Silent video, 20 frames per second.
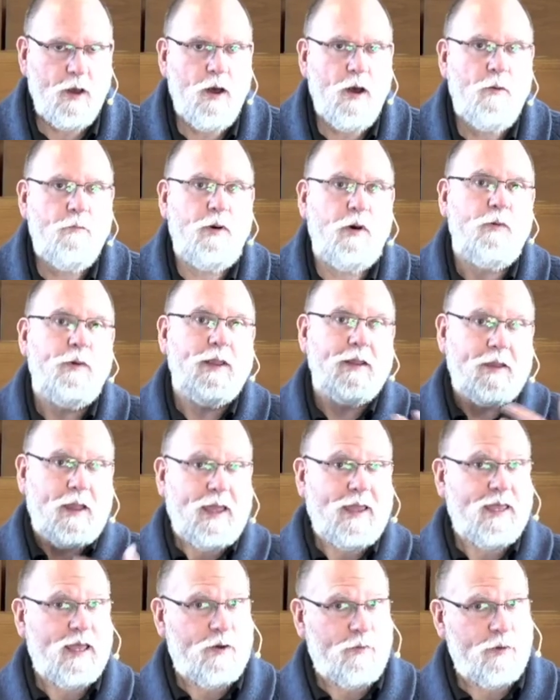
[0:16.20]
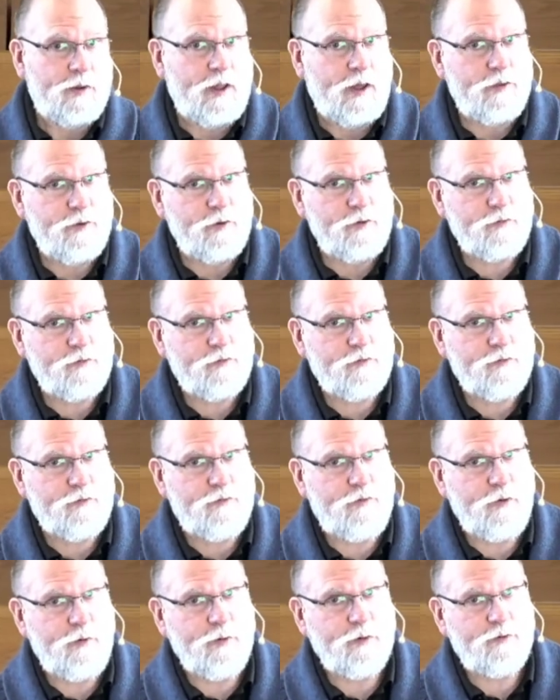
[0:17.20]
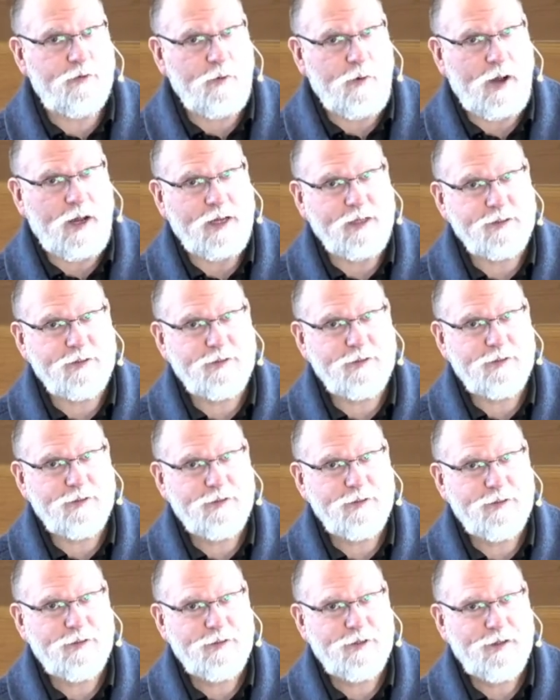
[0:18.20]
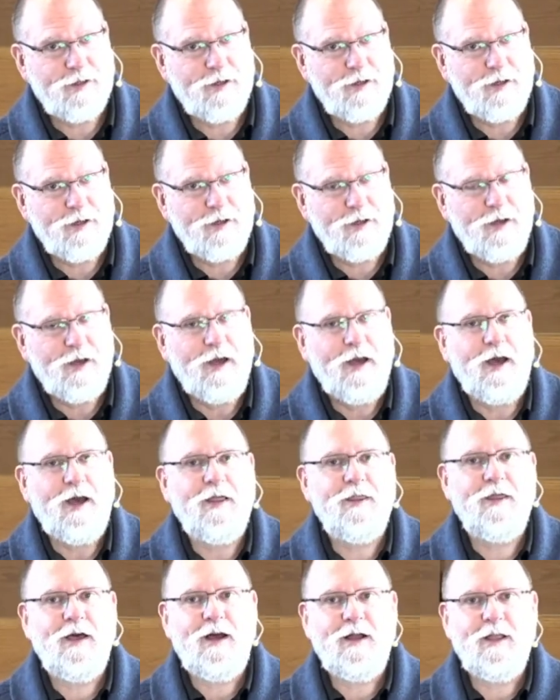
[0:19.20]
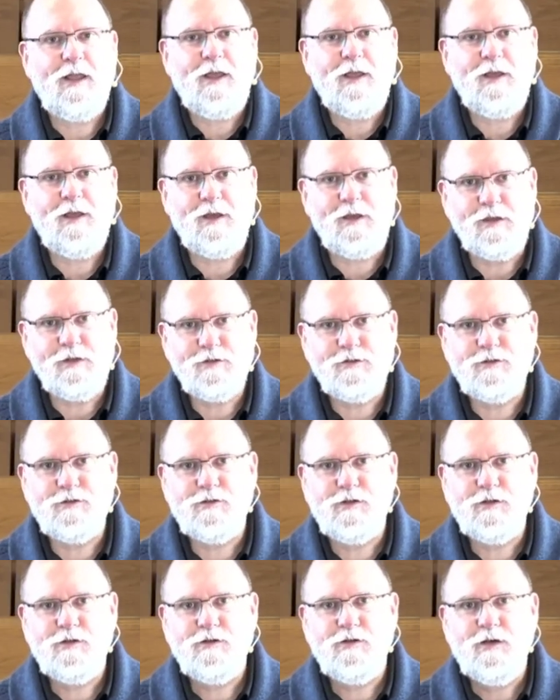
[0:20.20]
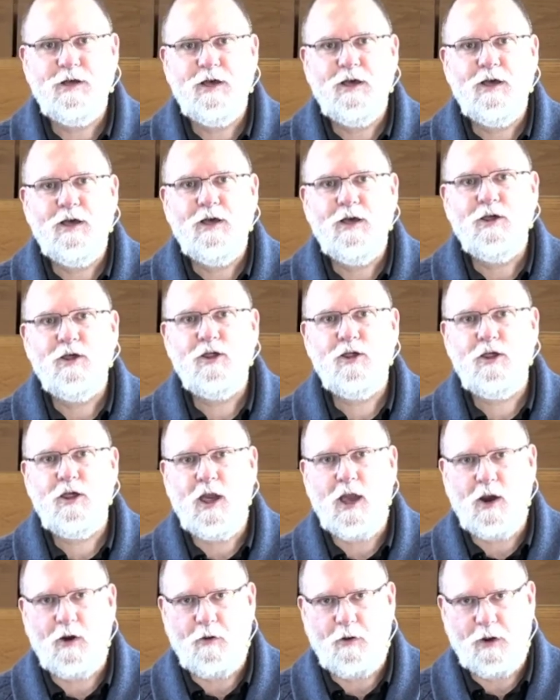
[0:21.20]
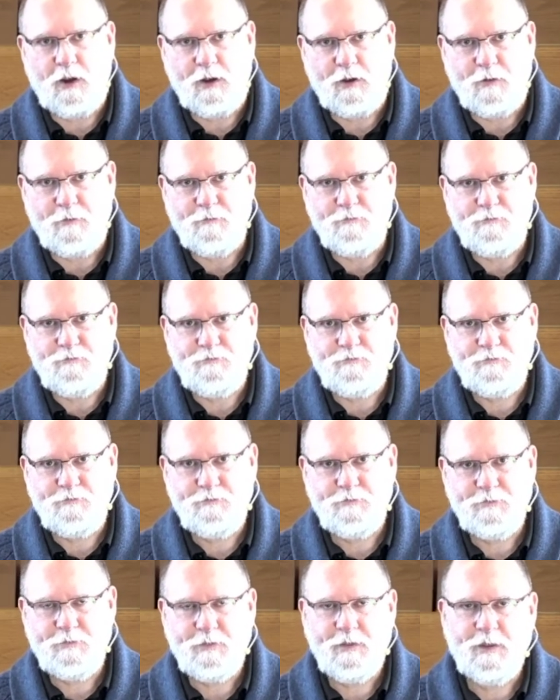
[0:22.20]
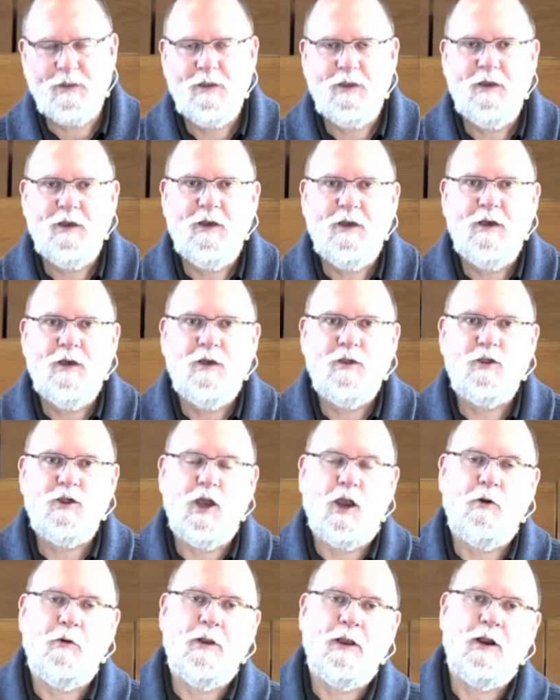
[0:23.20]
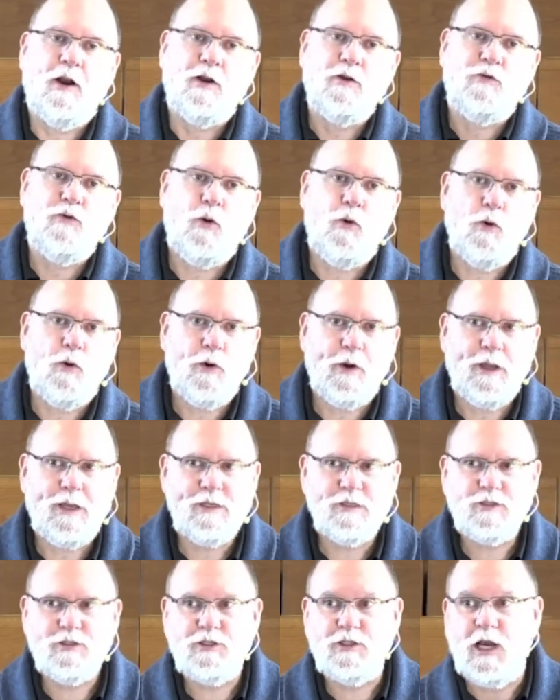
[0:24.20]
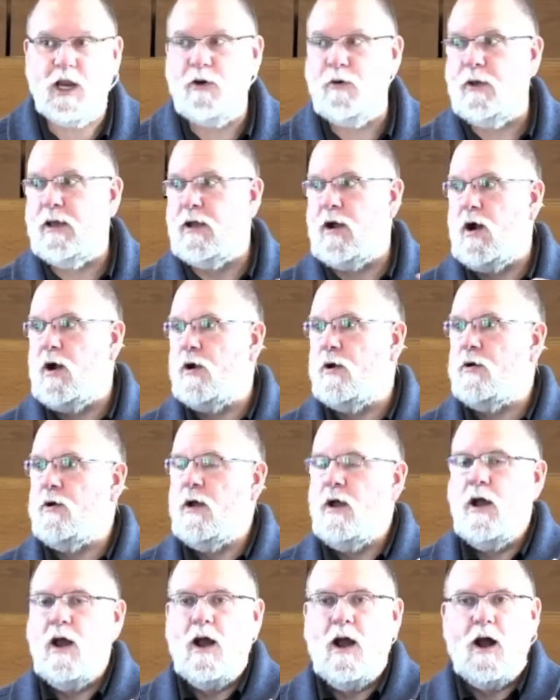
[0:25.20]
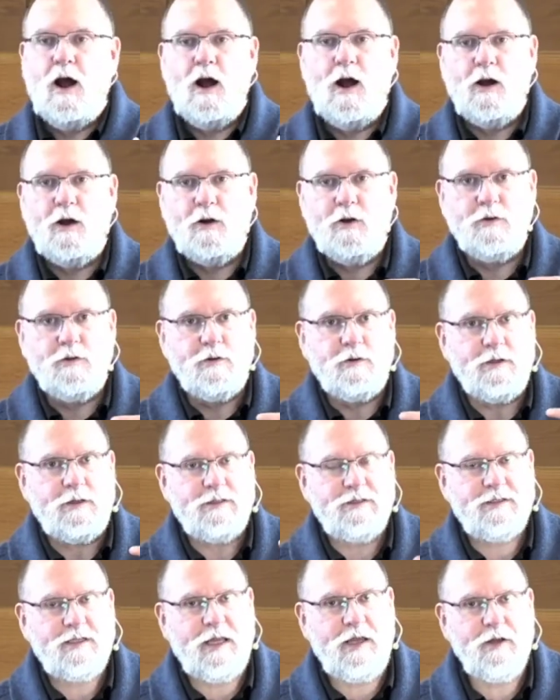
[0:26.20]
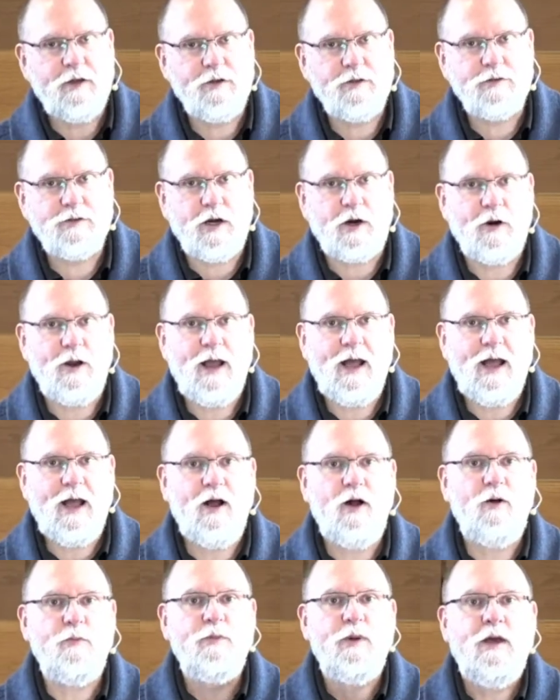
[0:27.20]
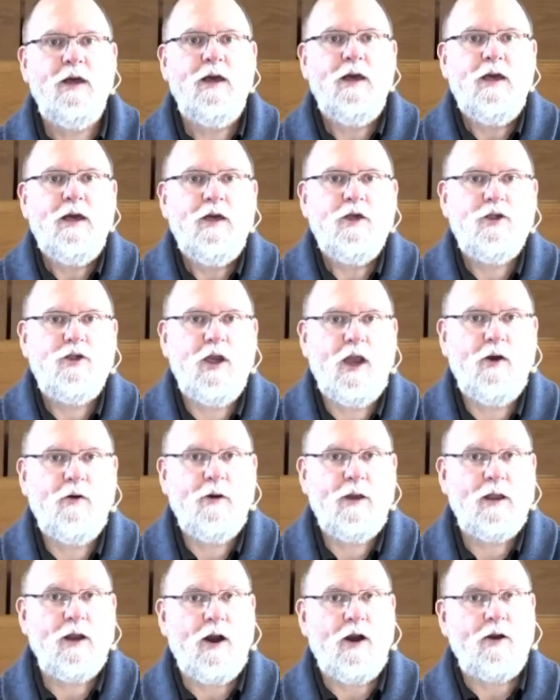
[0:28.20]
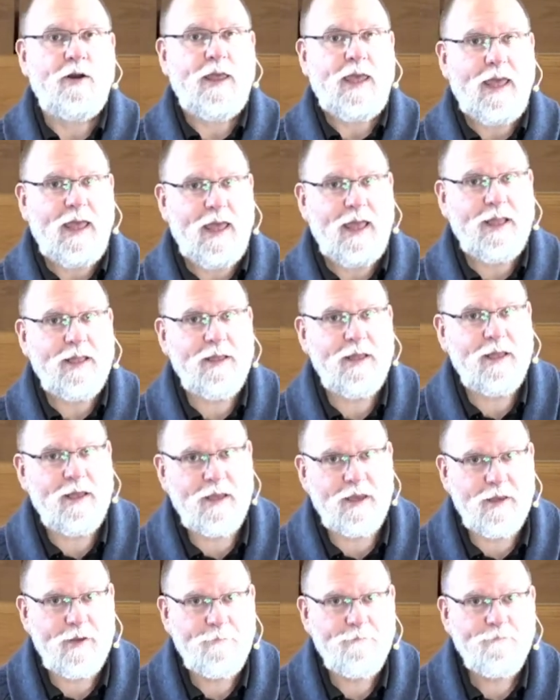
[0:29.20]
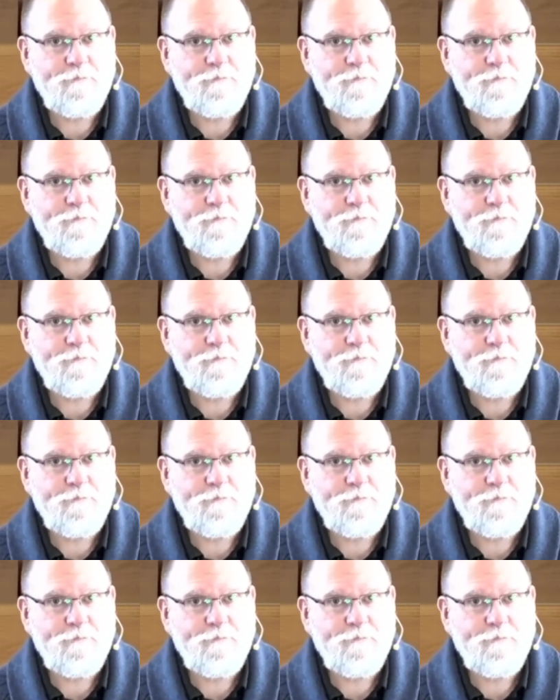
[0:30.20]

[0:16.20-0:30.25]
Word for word: but we like it when others do it to us, and that is sharing. Sharing our toys, sharing our, our skills, our help, sharing our candy